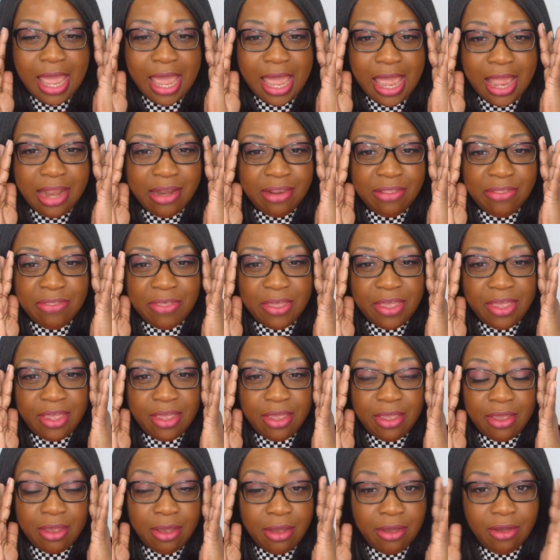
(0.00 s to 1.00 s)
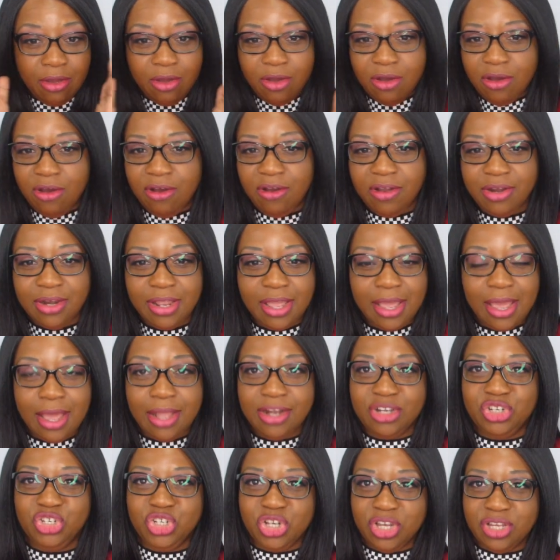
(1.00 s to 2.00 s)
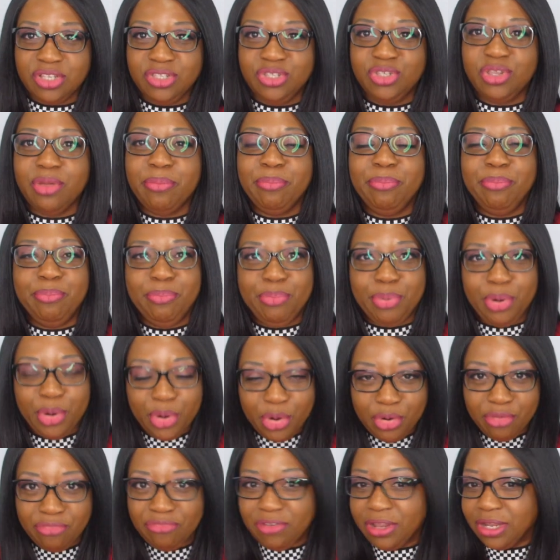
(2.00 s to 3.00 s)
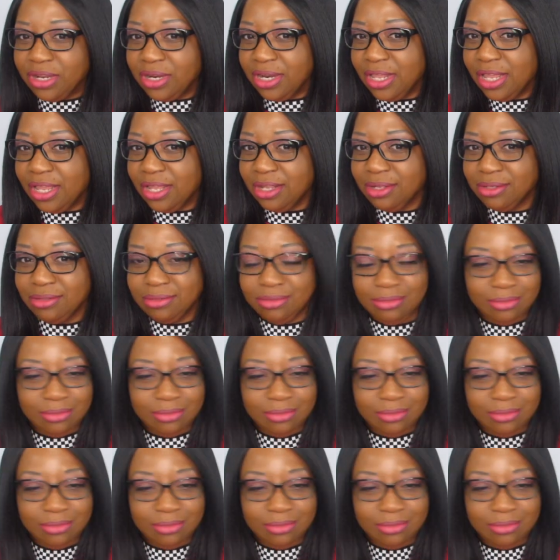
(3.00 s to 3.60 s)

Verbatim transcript: and they are on just perfectly